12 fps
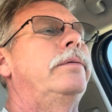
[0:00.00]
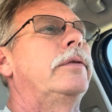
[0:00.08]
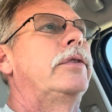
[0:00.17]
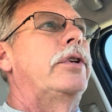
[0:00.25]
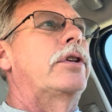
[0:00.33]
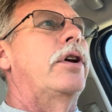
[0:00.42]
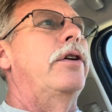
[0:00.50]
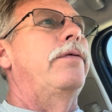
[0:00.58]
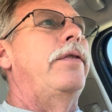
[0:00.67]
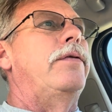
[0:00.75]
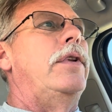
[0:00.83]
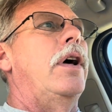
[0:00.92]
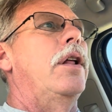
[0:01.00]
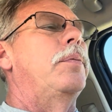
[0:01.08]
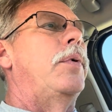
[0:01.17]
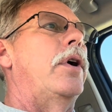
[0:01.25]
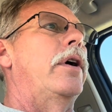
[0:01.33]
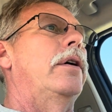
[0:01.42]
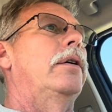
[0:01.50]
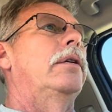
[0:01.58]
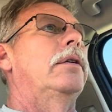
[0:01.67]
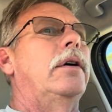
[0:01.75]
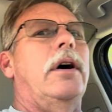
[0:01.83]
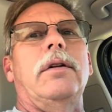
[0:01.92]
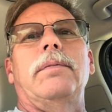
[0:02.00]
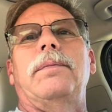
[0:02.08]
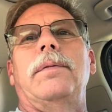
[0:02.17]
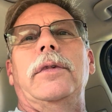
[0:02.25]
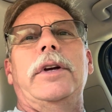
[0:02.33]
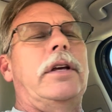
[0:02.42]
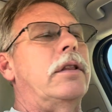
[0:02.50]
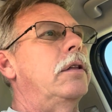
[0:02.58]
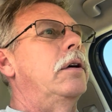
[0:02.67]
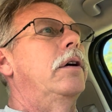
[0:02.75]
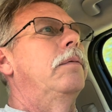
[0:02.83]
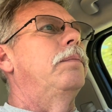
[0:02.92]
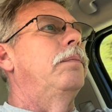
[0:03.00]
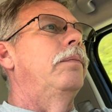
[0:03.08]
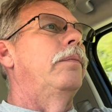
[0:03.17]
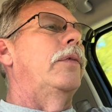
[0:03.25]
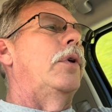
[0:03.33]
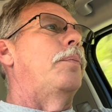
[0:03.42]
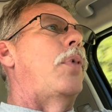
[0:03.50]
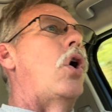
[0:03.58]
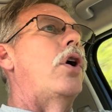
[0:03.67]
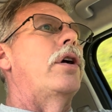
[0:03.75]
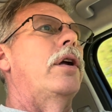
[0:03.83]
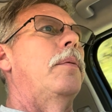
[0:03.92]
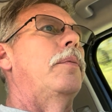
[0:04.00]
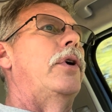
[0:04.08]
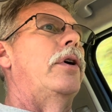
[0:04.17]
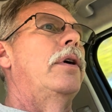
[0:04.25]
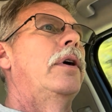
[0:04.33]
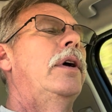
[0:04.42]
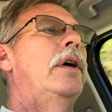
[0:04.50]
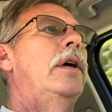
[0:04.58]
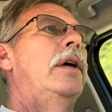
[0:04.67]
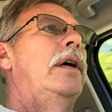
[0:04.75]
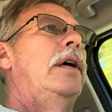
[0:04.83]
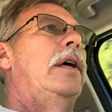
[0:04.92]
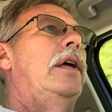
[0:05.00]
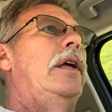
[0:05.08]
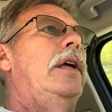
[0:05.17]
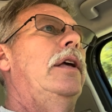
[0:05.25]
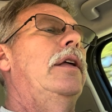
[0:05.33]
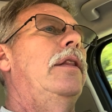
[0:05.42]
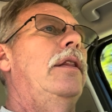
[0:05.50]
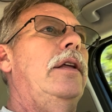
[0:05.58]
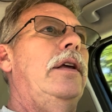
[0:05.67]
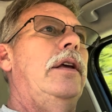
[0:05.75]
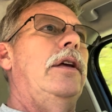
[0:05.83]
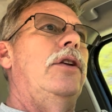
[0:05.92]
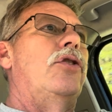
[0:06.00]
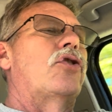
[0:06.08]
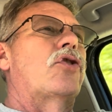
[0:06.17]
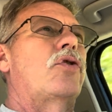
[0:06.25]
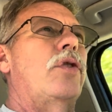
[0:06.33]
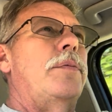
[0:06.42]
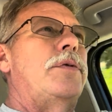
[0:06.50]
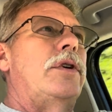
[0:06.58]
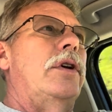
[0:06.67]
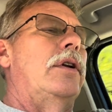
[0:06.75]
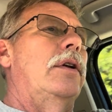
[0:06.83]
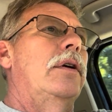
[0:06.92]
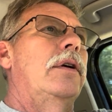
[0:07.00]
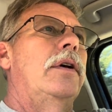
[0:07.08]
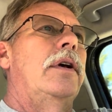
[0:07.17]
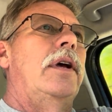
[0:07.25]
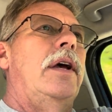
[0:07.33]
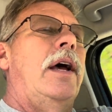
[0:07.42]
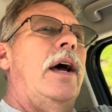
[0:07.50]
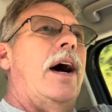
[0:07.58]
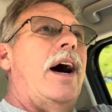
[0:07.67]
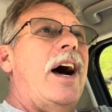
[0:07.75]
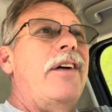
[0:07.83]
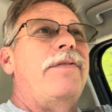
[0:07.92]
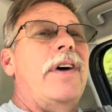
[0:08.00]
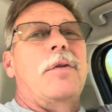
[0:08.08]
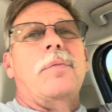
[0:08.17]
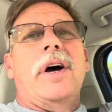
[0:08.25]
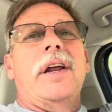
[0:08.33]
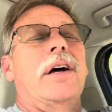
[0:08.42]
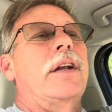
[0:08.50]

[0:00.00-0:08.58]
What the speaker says: $650 part. I'll link the part number in the description. I found mine on